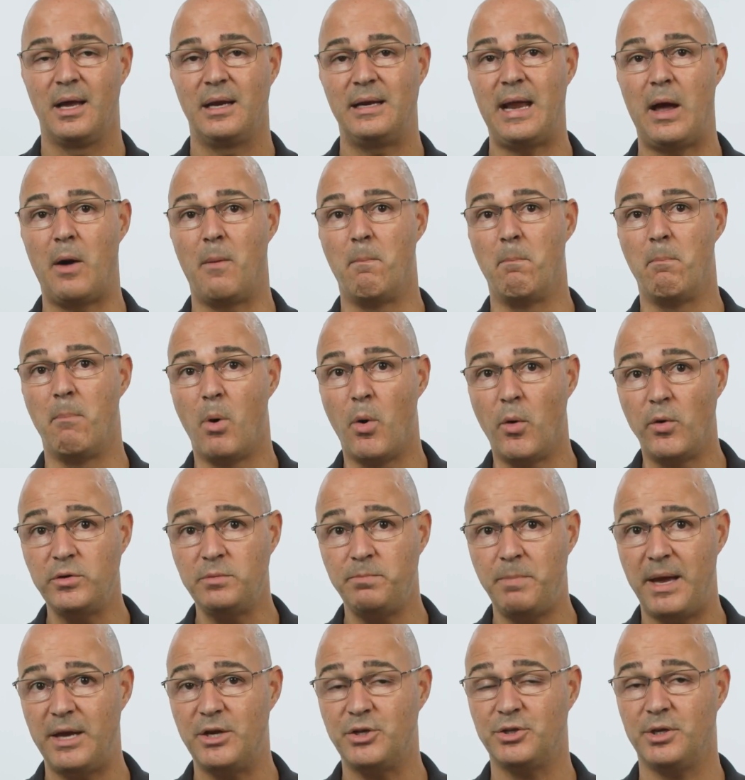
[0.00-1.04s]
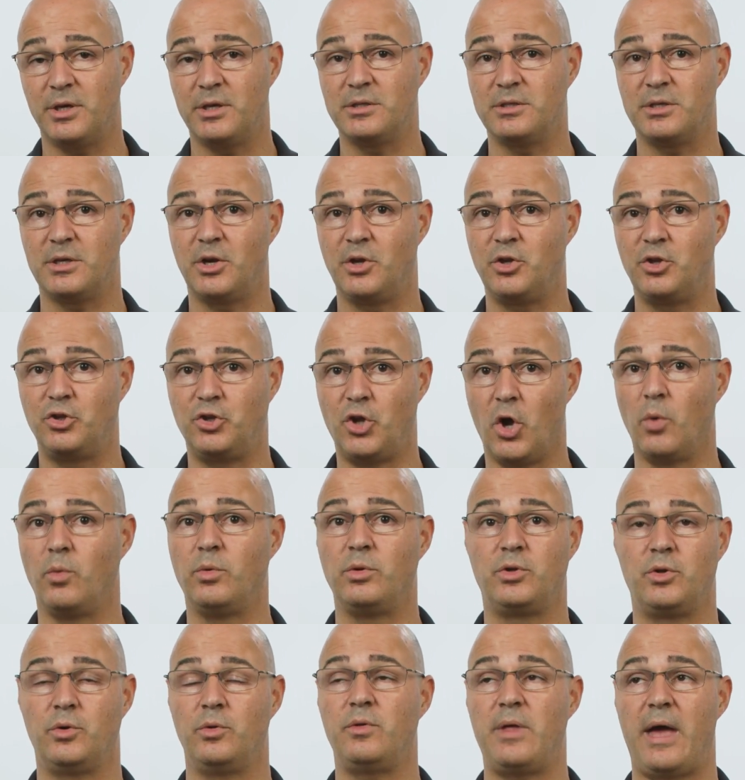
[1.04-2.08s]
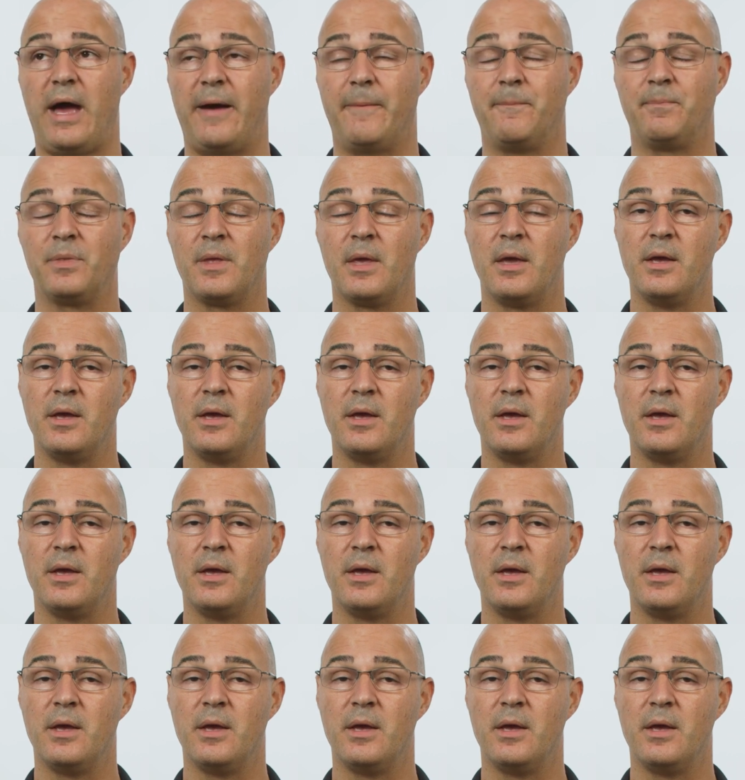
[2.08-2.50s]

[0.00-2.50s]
Now, most patients don't do that.